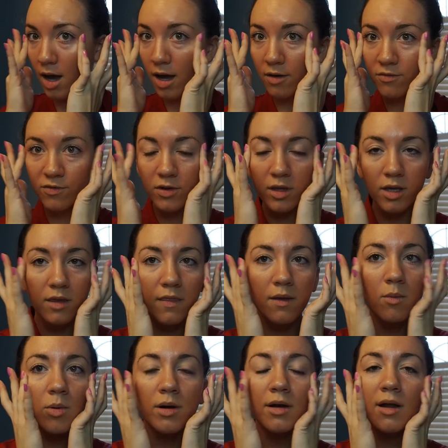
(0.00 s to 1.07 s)
I feel like
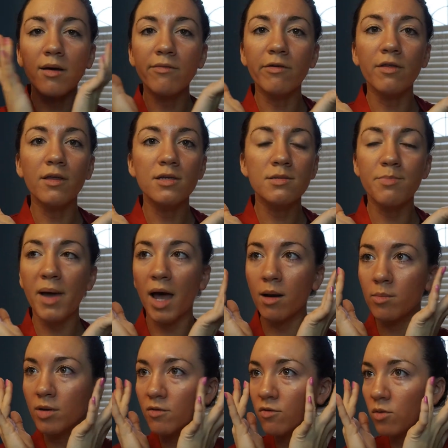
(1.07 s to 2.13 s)
they were never this
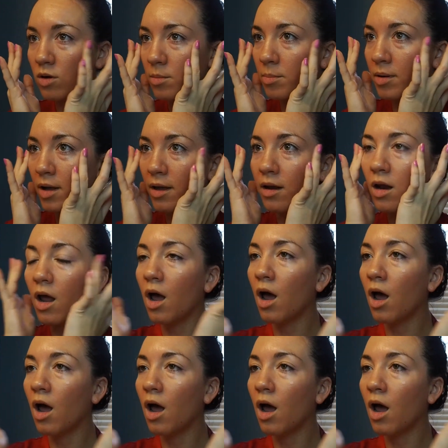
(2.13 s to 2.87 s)
bad before, but